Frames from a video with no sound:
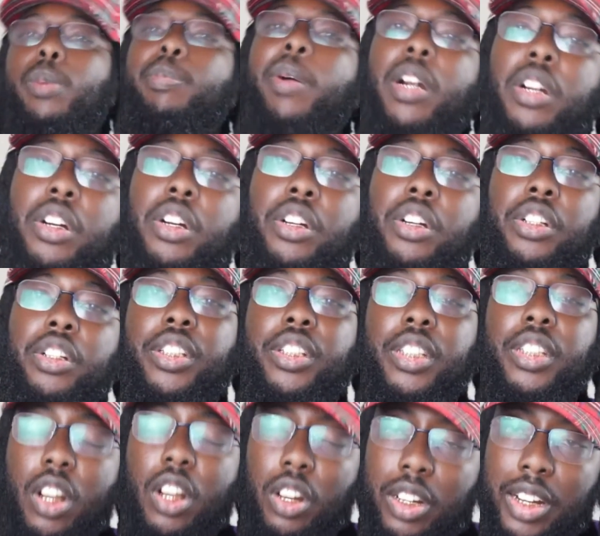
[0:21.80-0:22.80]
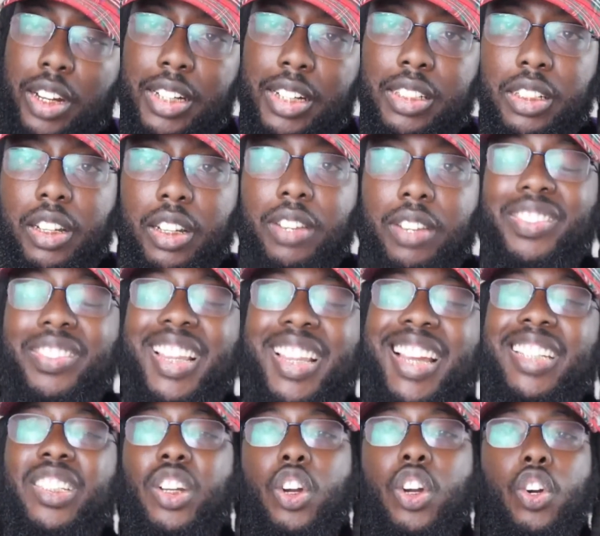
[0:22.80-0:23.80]
purge and all of that stuff,
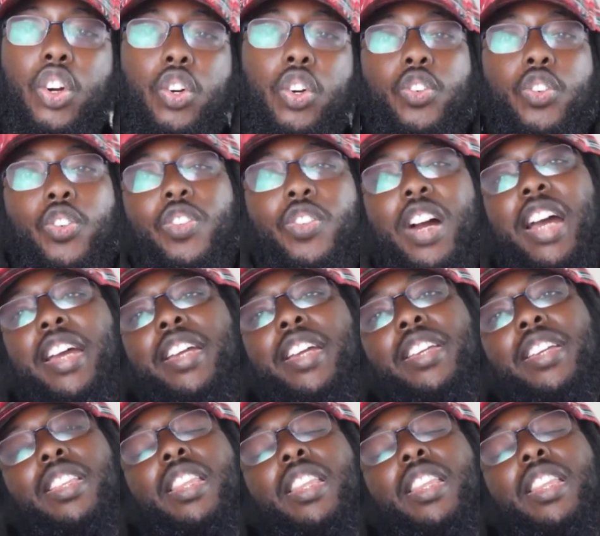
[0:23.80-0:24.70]
that's cool, right?